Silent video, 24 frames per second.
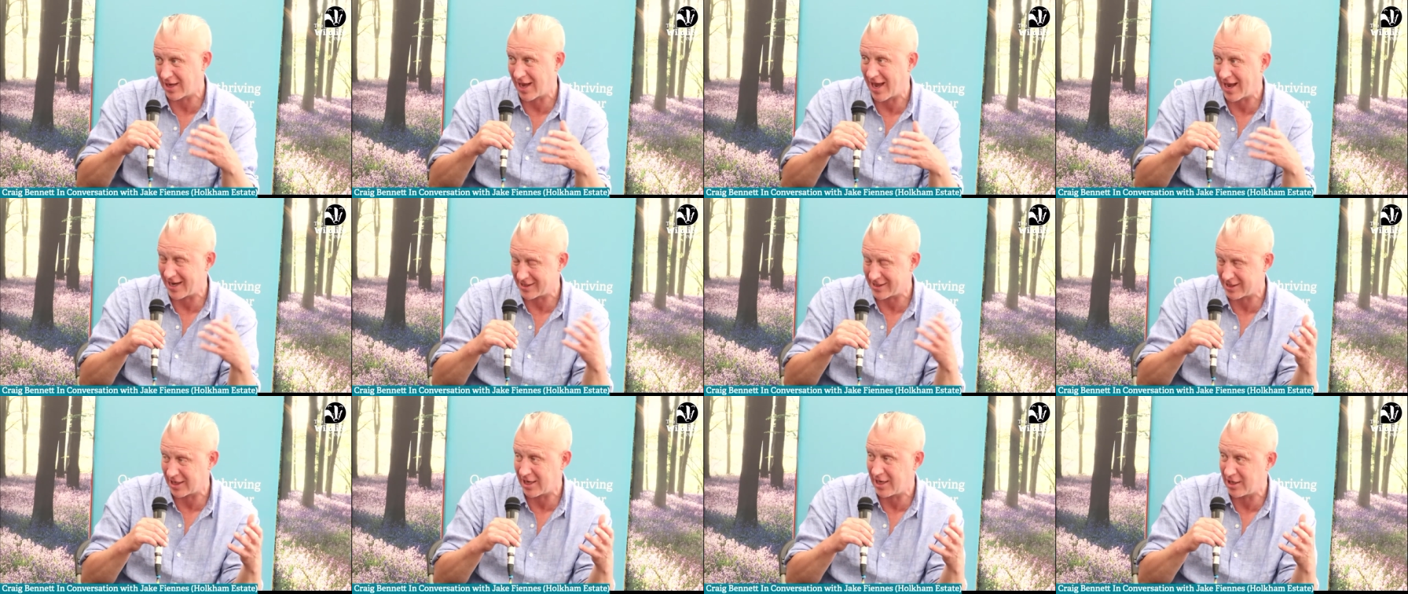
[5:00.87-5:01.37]

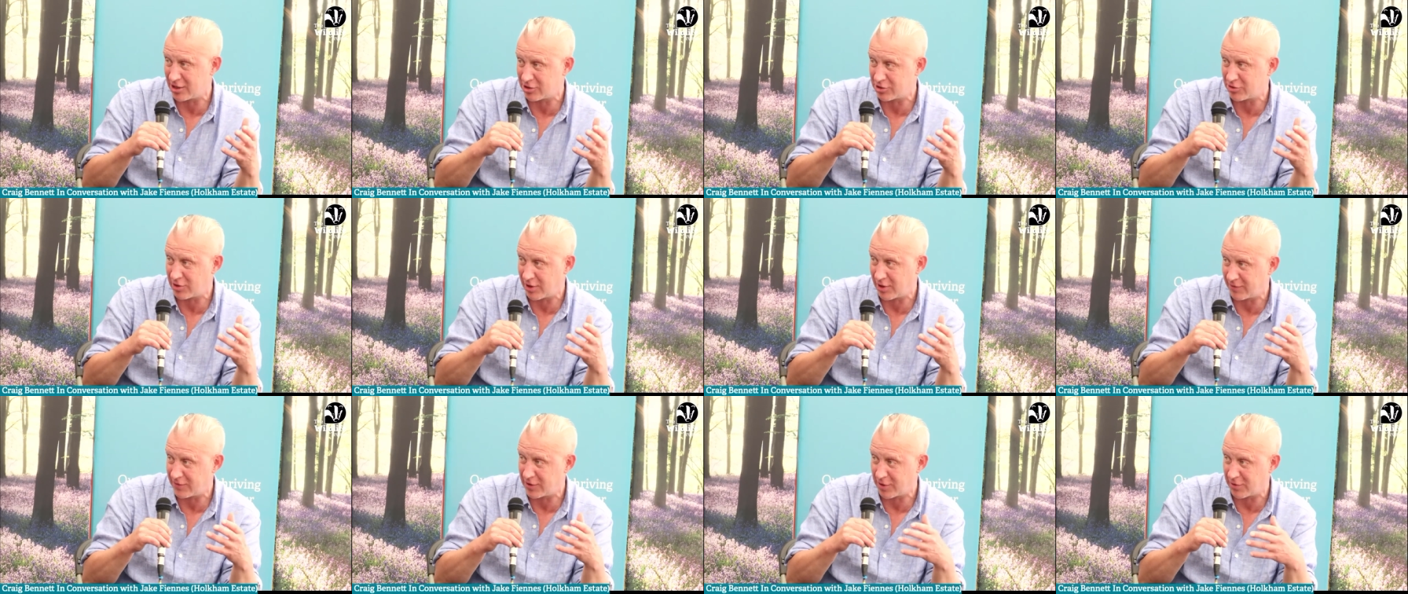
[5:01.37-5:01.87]
has a
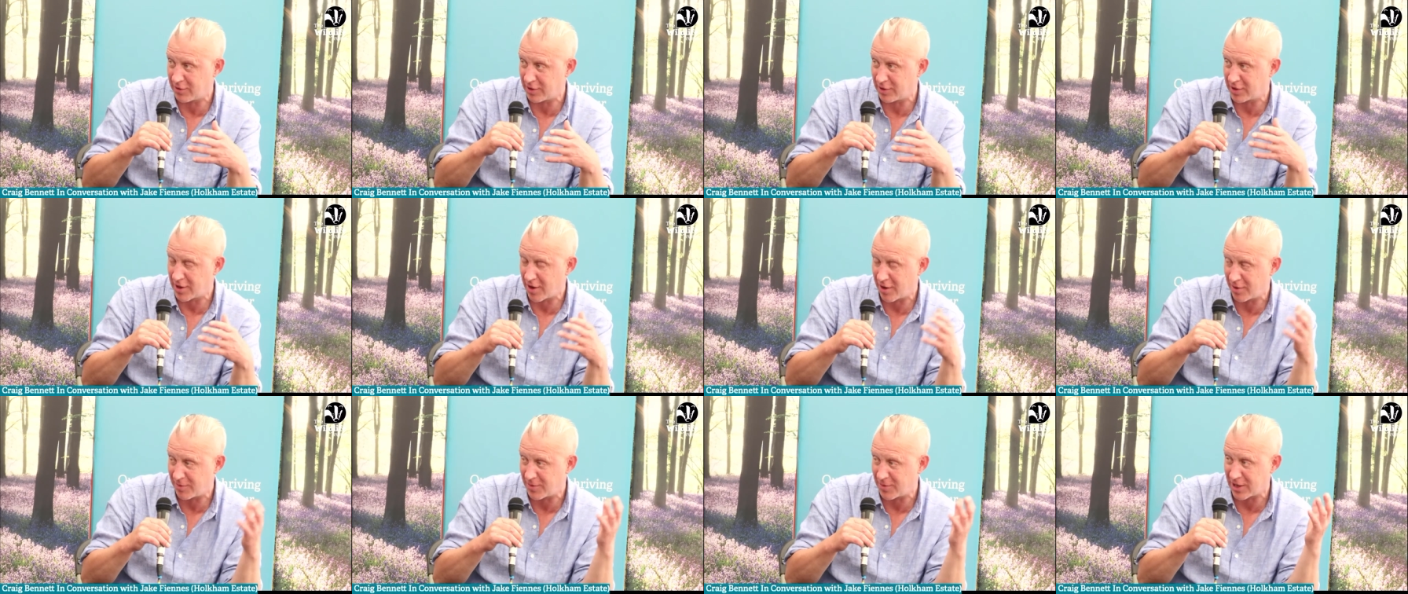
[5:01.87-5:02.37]
history of doing,
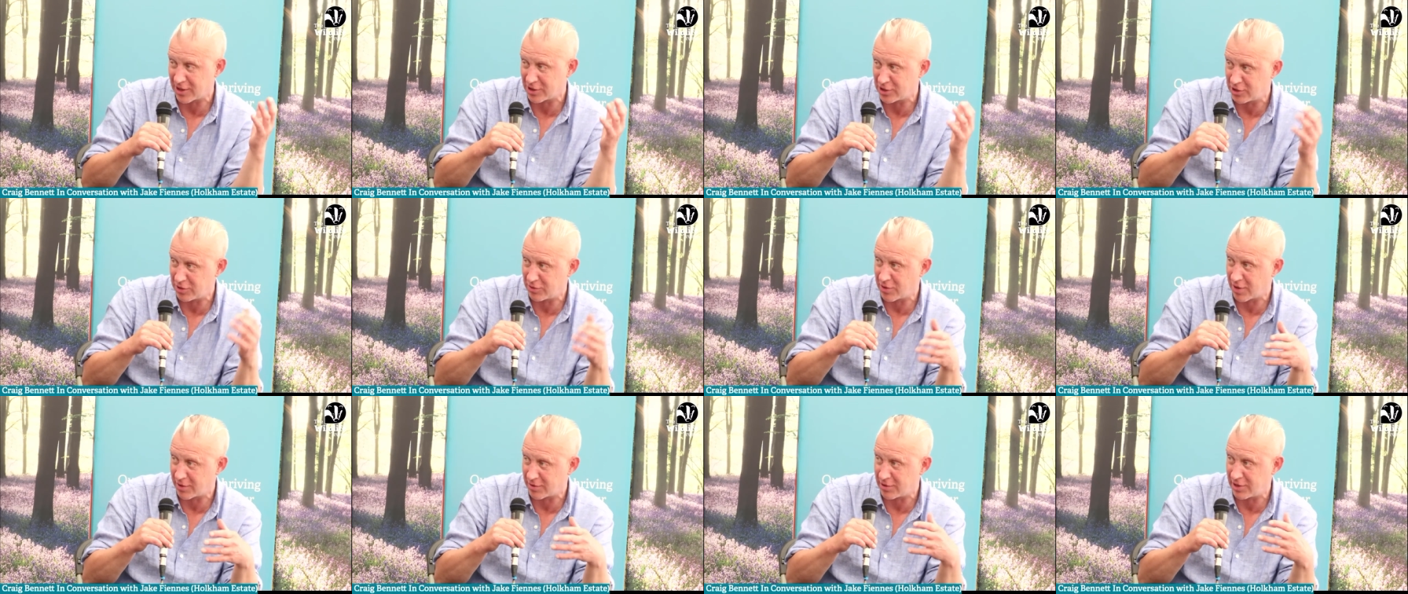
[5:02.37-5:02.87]
going back
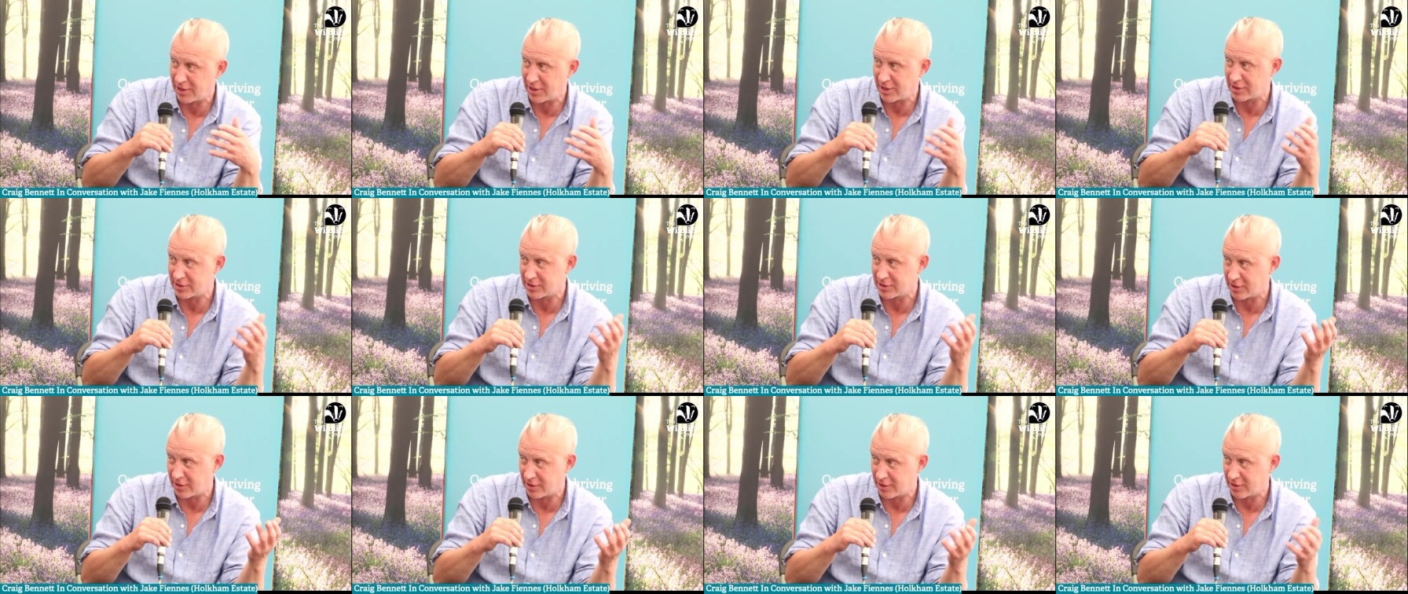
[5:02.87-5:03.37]
200
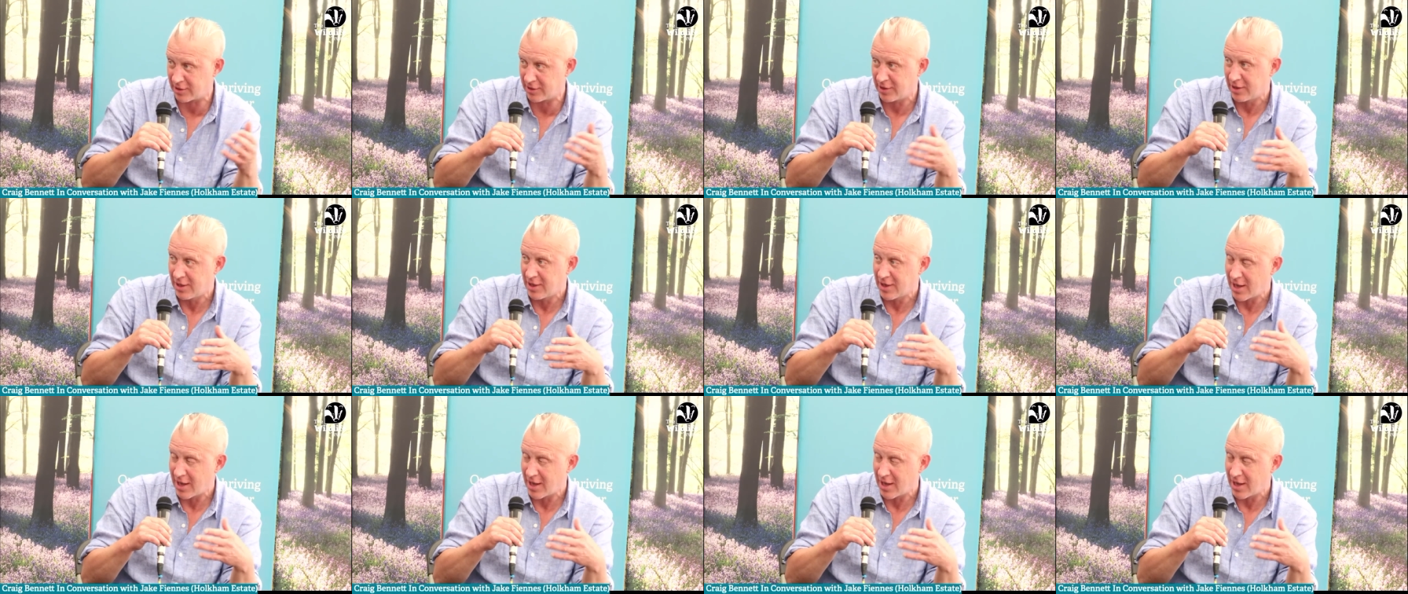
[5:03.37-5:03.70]
years and the